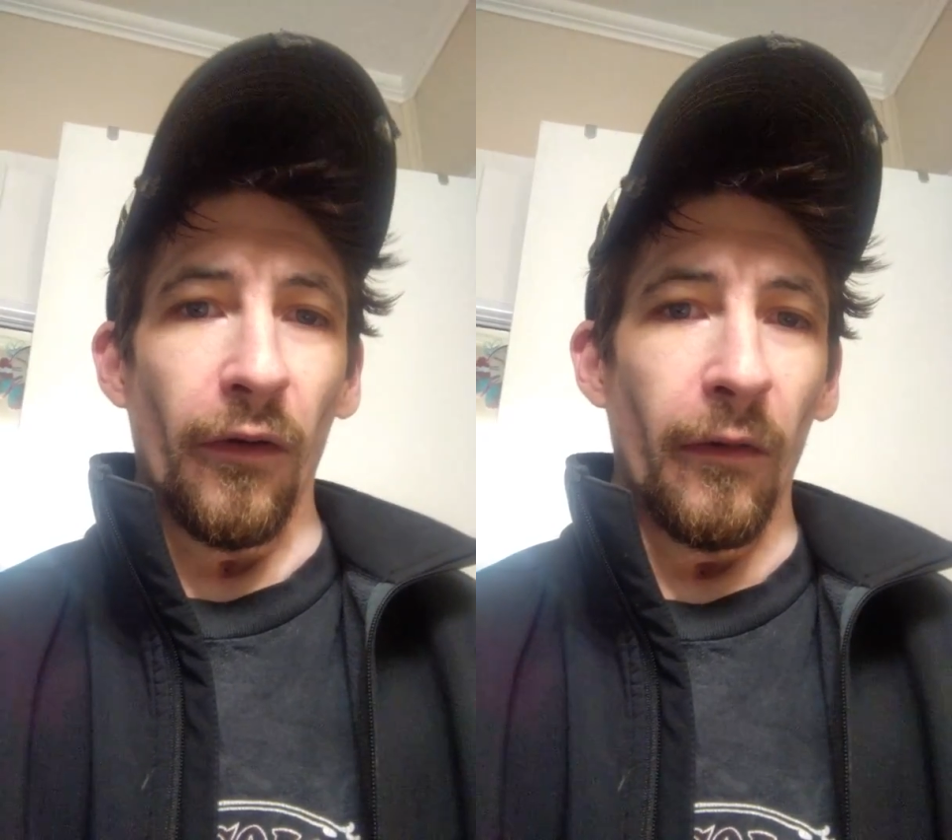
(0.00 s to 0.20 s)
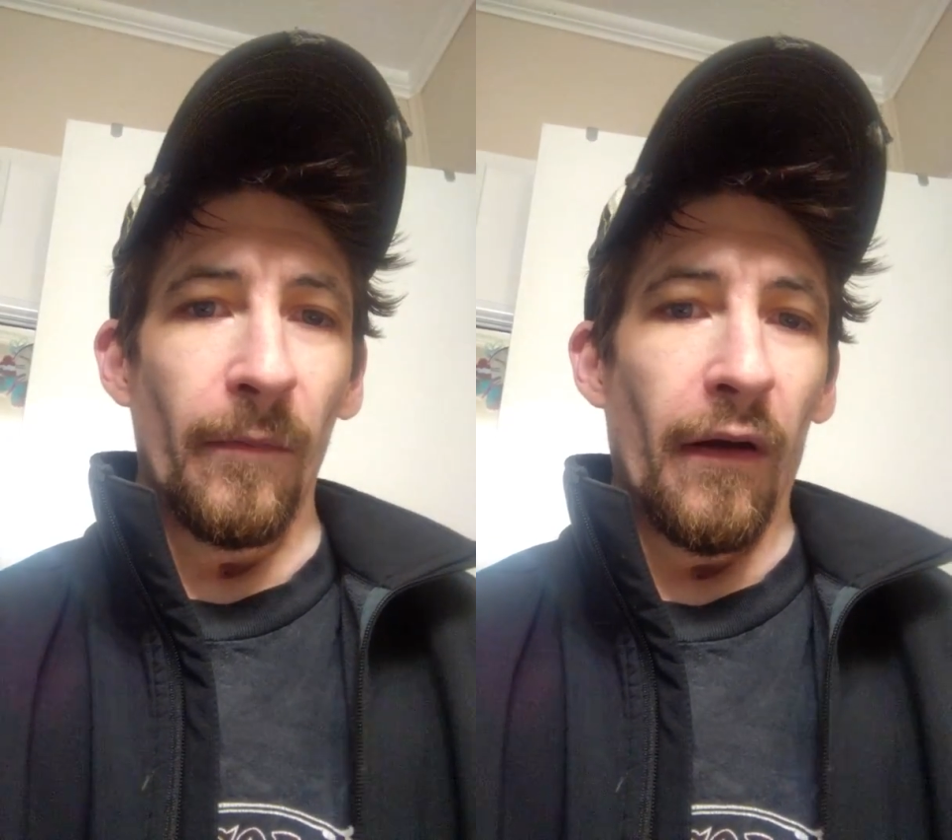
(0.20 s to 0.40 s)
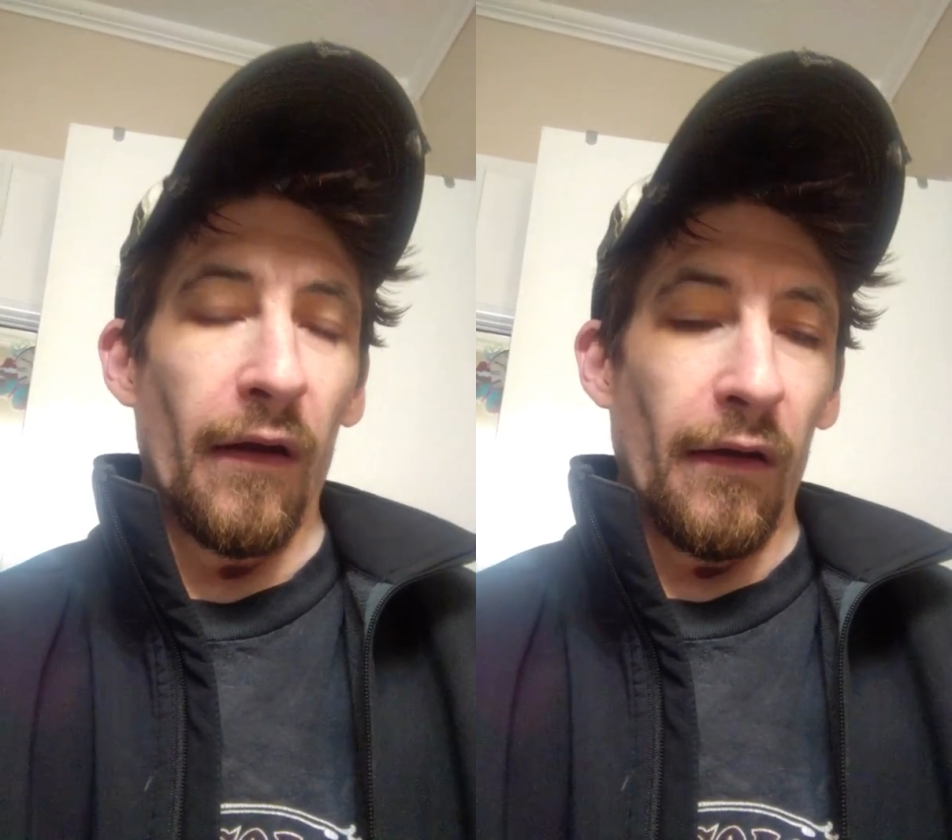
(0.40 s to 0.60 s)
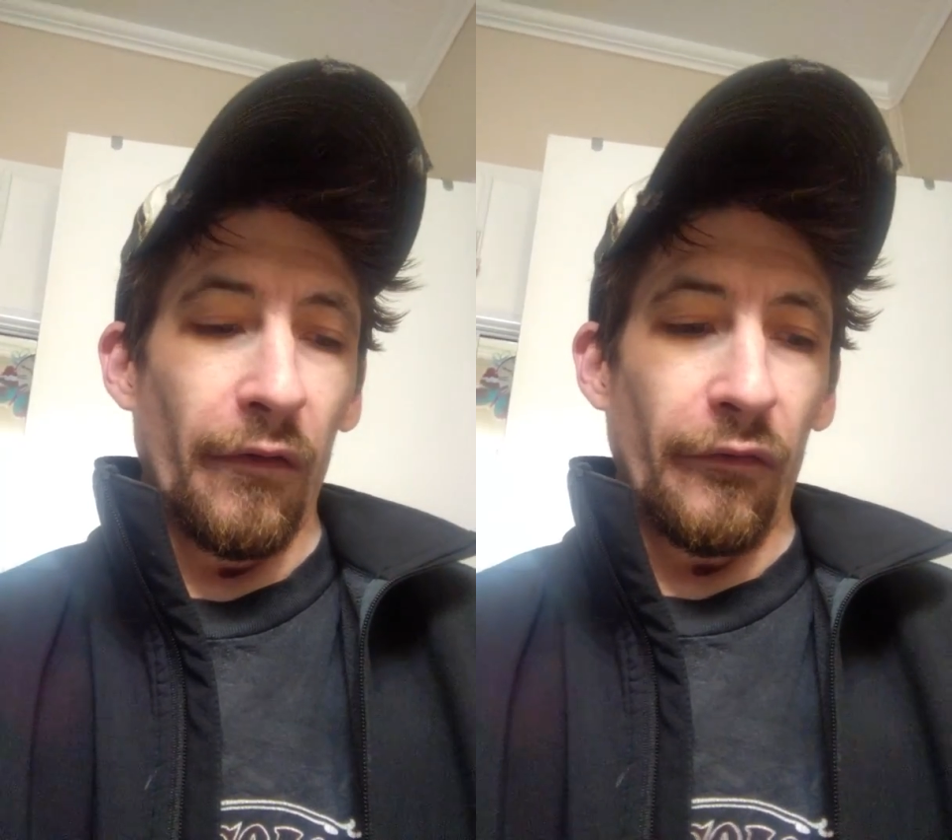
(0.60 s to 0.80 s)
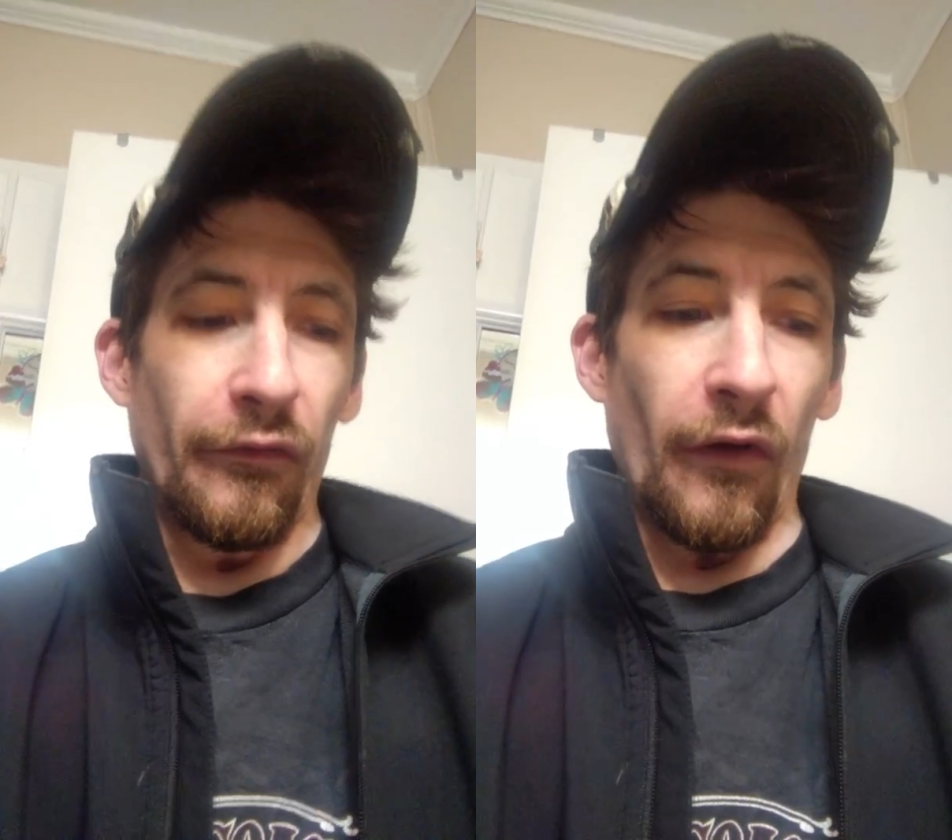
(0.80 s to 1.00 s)
arm
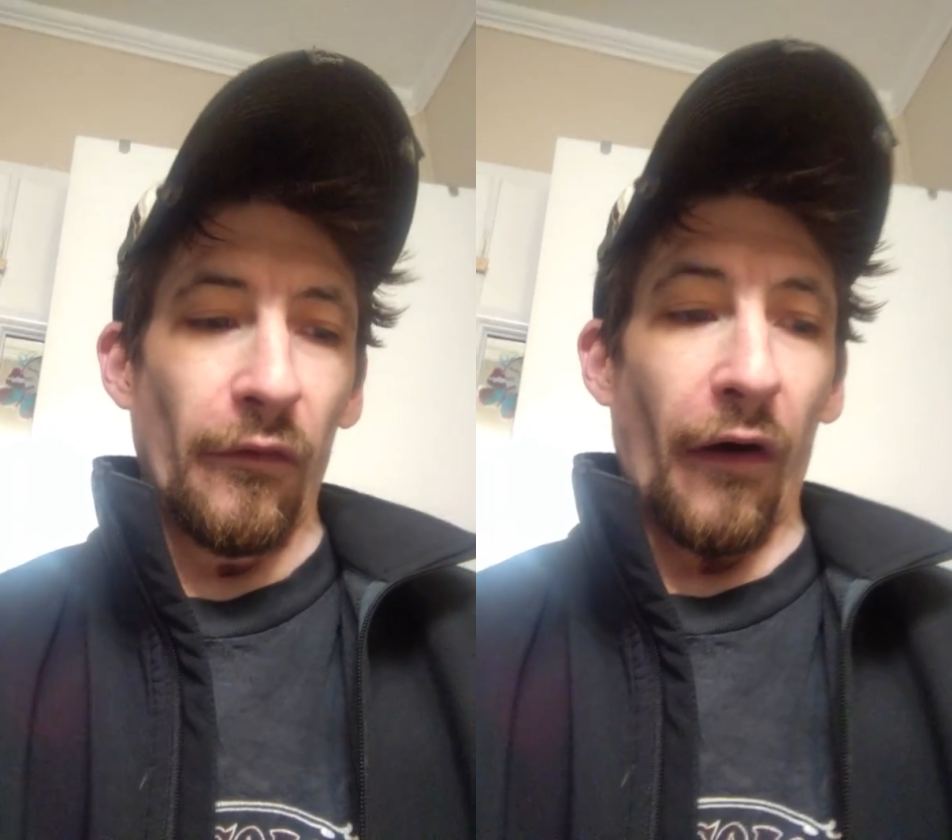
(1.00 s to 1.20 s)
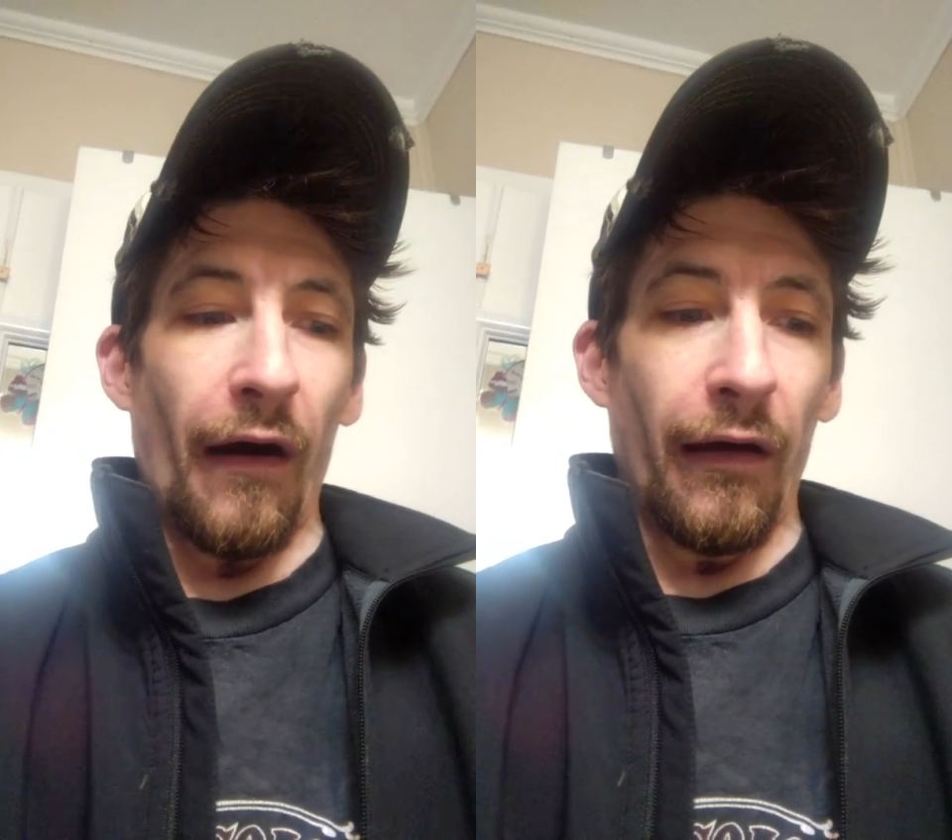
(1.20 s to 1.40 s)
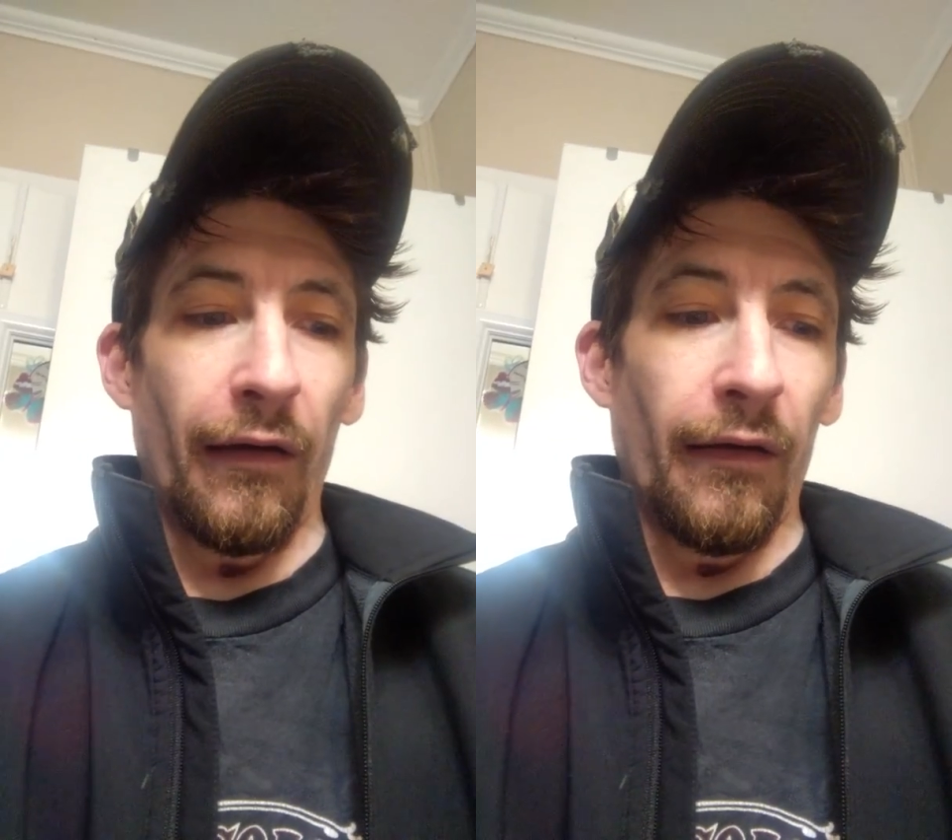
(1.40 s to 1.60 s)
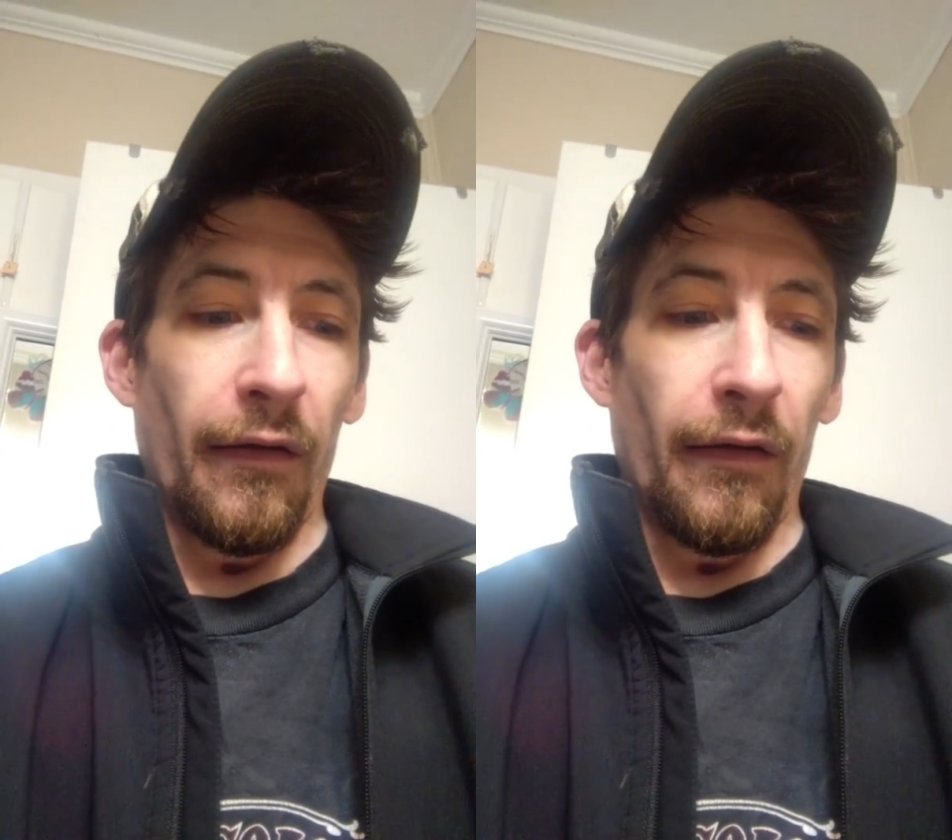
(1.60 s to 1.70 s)
so tight